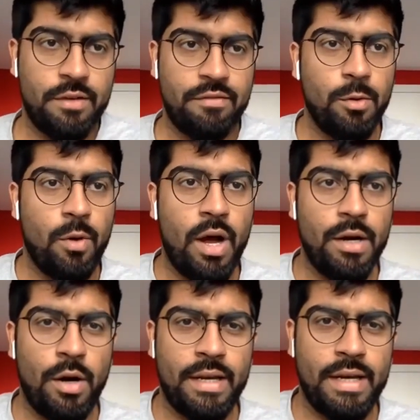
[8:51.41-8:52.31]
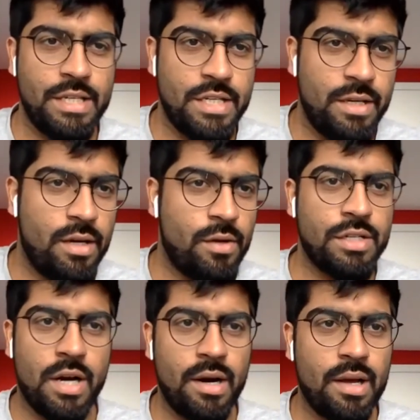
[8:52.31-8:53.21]
So if you are not an engineer
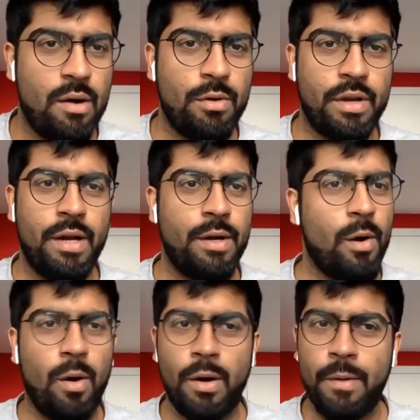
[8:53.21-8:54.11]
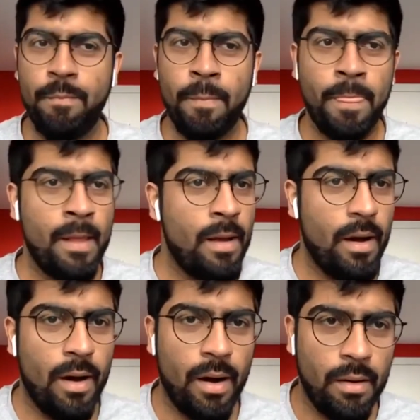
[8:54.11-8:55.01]
or a chartered accountant or
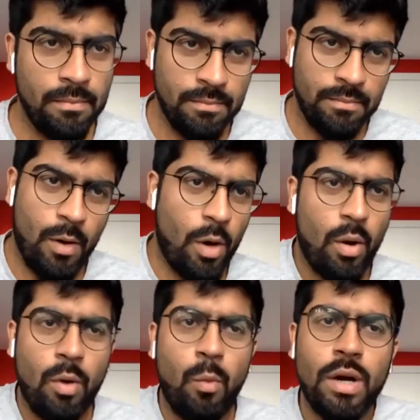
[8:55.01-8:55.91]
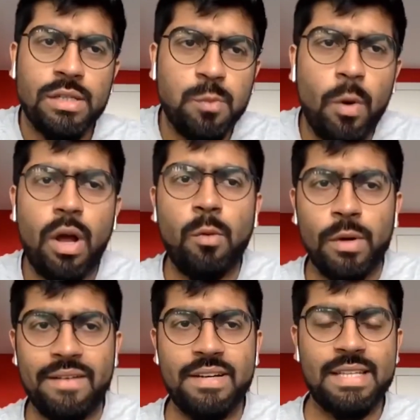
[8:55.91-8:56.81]

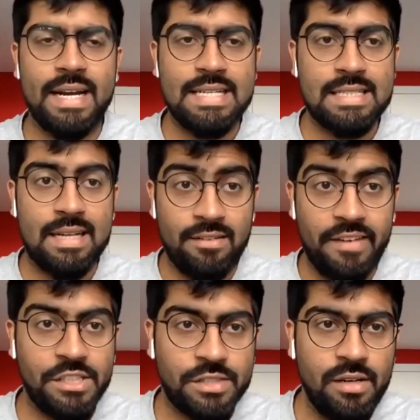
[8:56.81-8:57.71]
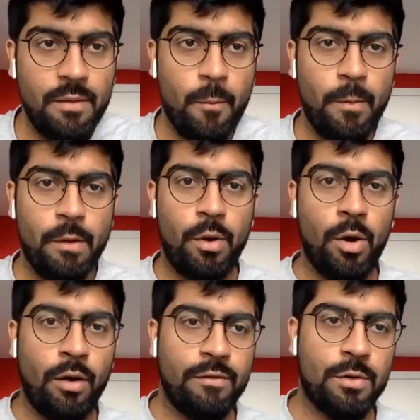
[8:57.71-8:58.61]
whatever that is conventional, we
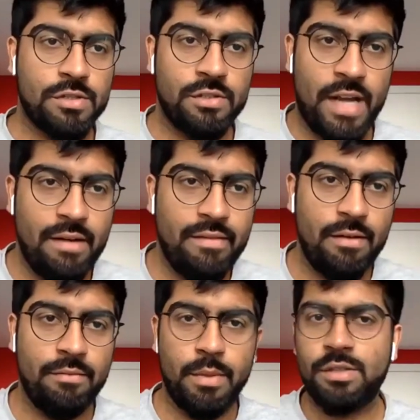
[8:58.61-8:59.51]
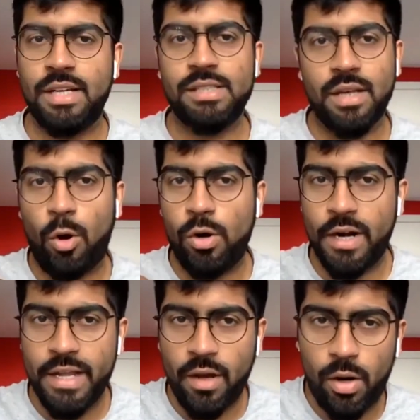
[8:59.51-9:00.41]
will not focus on that because there's
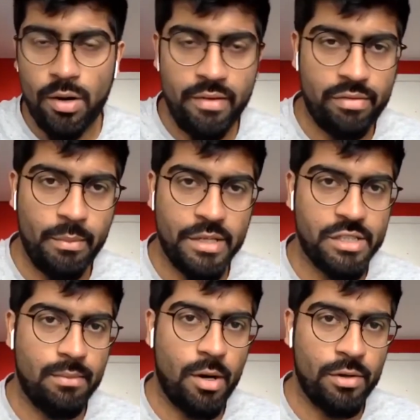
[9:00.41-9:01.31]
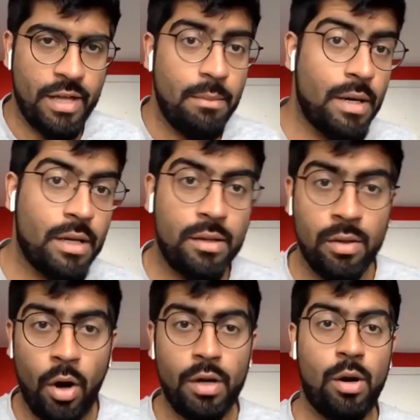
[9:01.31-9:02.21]
already a lot of information about that, but
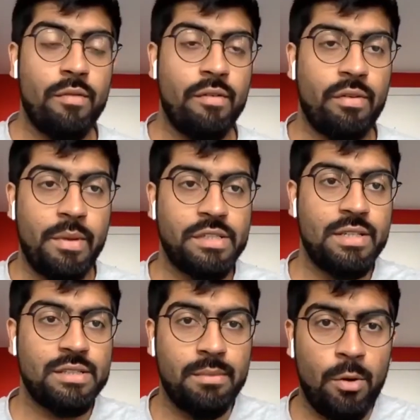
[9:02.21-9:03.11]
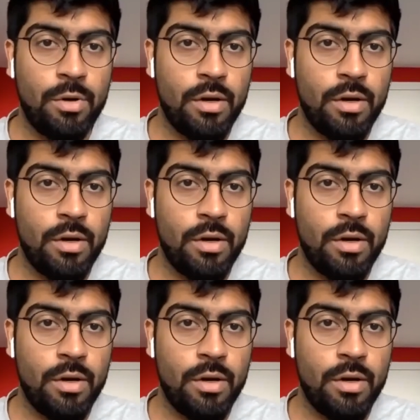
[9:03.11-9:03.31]
not a lot of information is